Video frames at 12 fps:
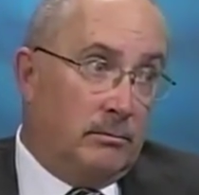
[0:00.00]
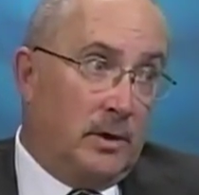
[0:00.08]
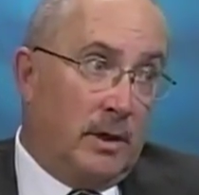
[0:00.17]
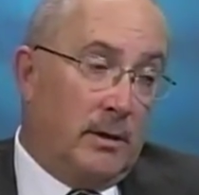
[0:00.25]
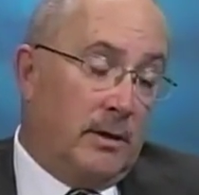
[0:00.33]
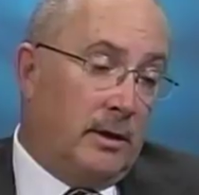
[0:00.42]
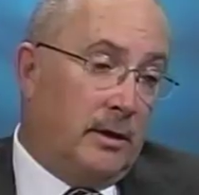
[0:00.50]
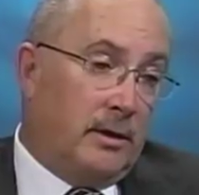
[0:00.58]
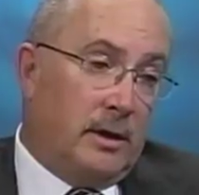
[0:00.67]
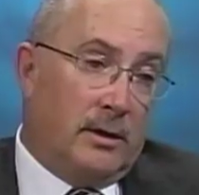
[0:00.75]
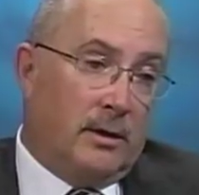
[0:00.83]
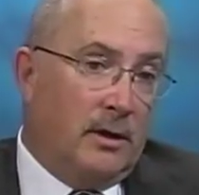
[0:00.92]
Uh, they,
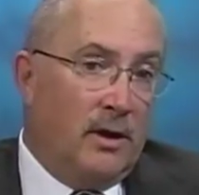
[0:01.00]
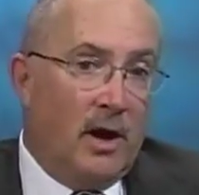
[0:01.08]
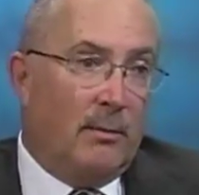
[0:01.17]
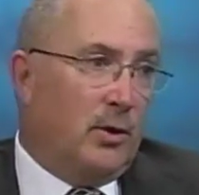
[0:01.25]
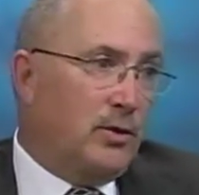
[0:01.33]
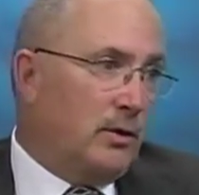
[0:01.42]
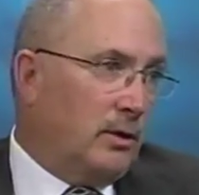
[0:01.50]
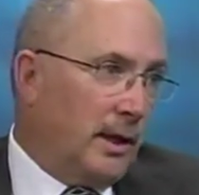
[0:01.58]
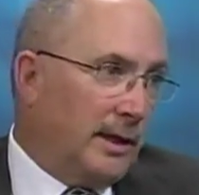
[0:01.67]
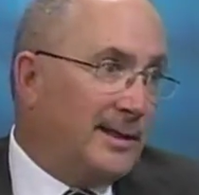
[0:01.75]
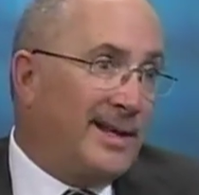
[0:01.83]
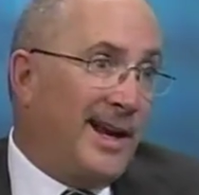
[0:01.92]
they, the numbers are
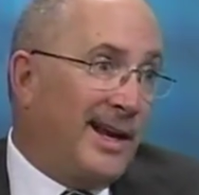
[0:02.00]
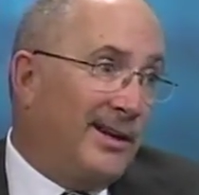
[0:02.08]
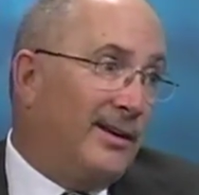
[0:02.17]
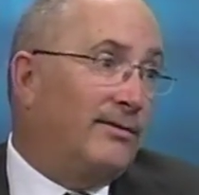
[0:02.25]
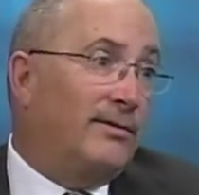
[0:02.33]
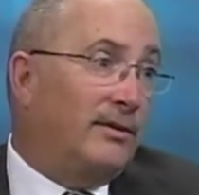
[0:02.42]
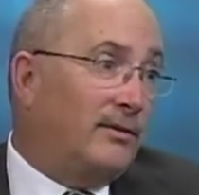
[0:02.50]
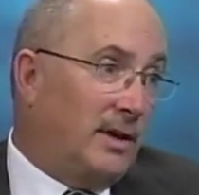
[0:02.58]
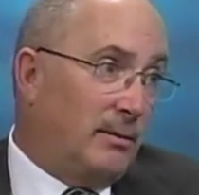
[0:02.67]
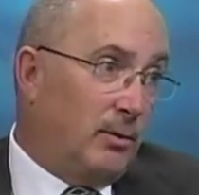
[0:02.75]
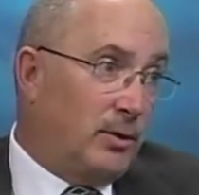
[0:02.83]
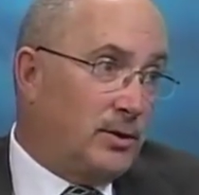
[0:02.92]
like 10 to
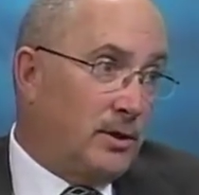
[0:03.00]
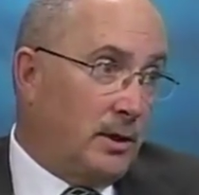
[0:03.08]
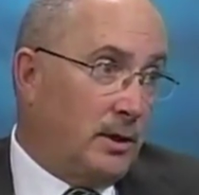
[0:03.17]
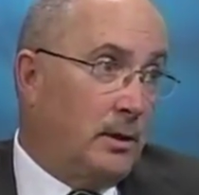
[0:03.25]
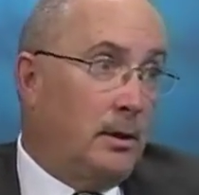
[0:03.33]
15 percent.